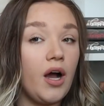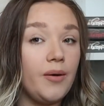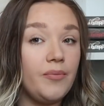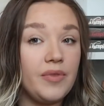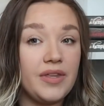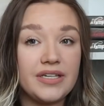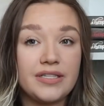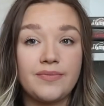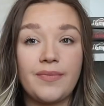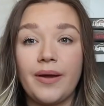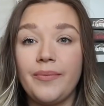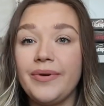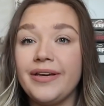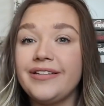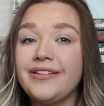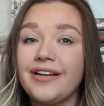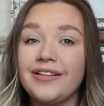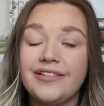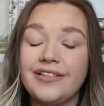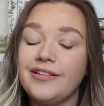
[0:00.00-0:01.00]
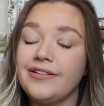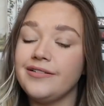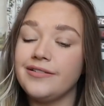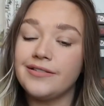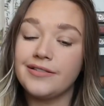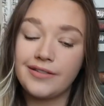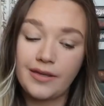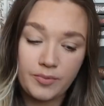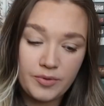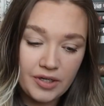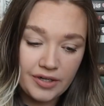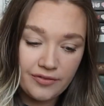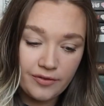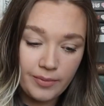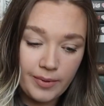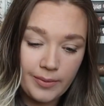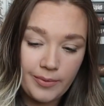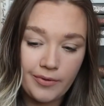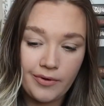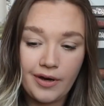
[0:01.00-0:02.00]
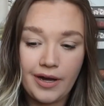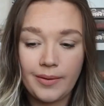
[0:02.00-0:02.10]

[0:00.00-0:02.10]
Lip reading: This might be a touchy subject for people.